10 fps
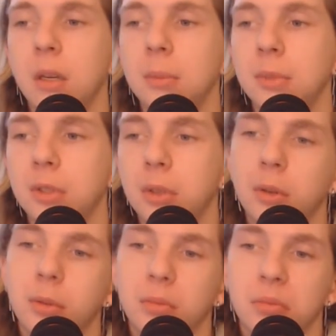
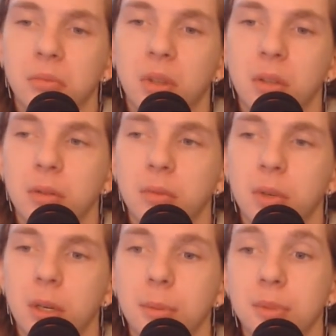So
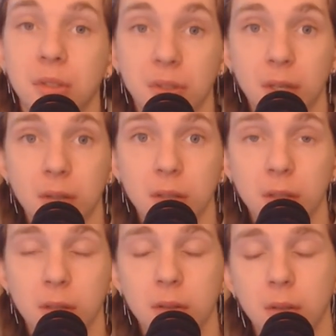when it comes to
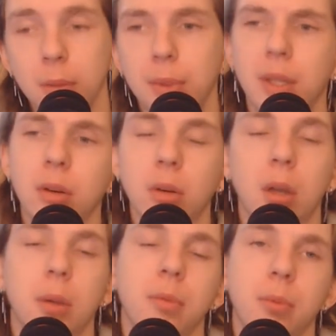Zelda, I mean, they're not
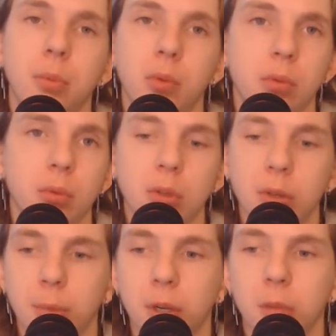gonna, we'll
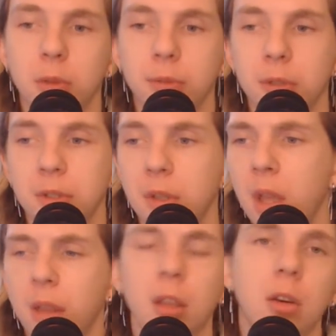go to Pokemon first.
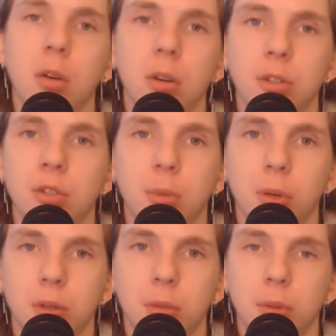They're not going to show
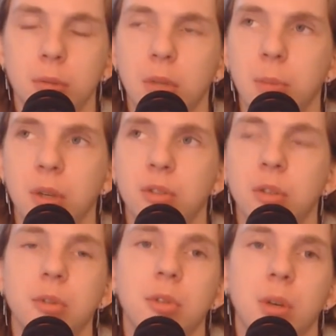Pokemon. They might
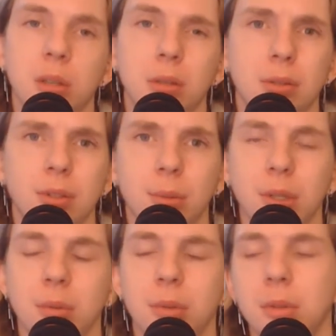show a trailer or
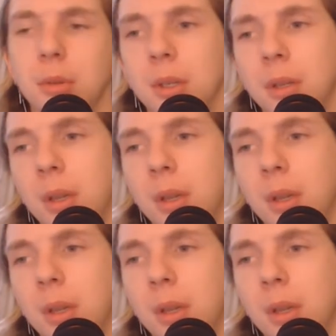something real quick.